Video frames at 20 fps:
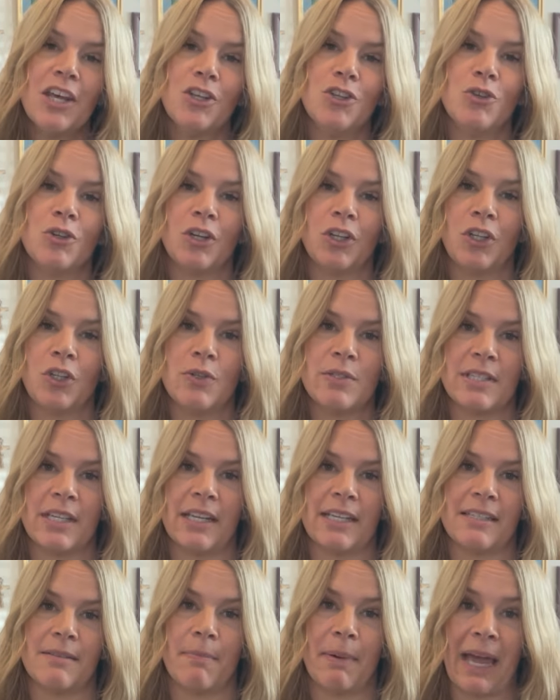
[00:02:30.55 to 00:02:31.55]
You can use it
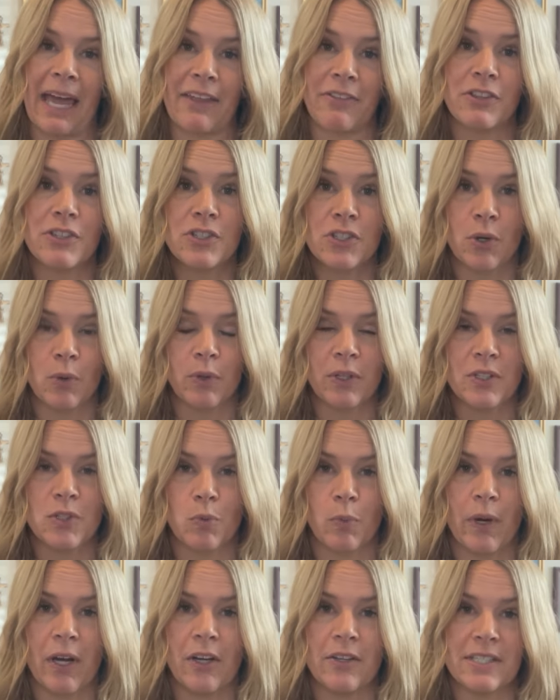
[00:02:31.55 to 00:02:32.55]
as a bath soak as
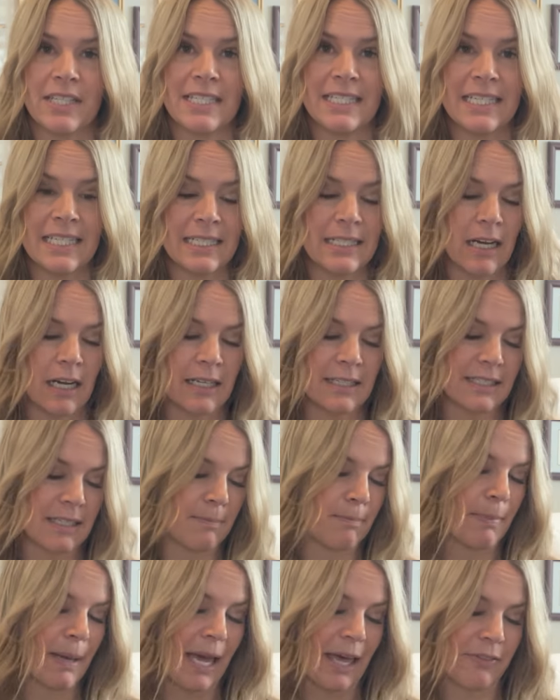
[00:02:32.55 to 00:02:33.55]
well, as a
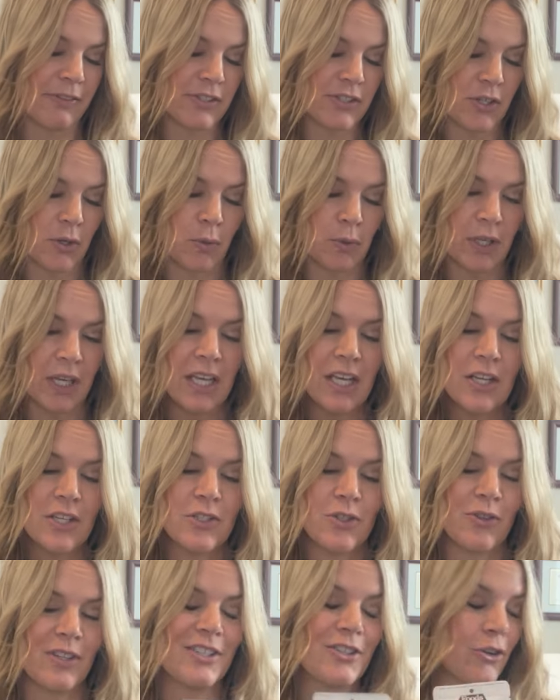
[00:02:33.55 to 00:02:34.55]
detoxing bath soak.
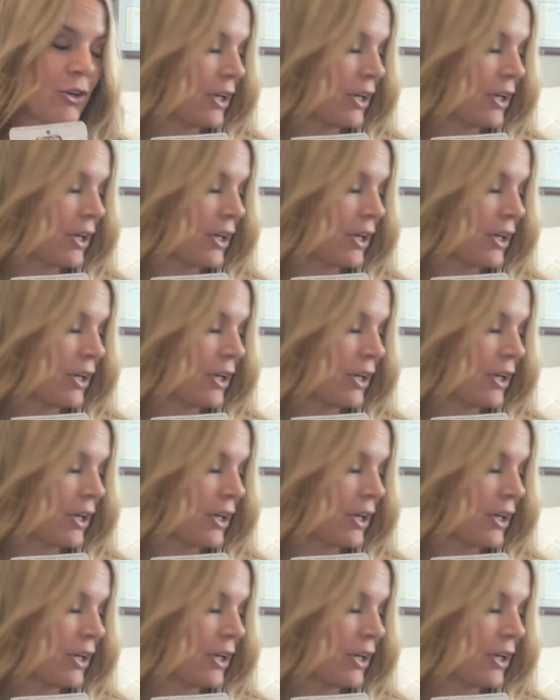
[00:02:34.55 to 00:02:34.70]
So these are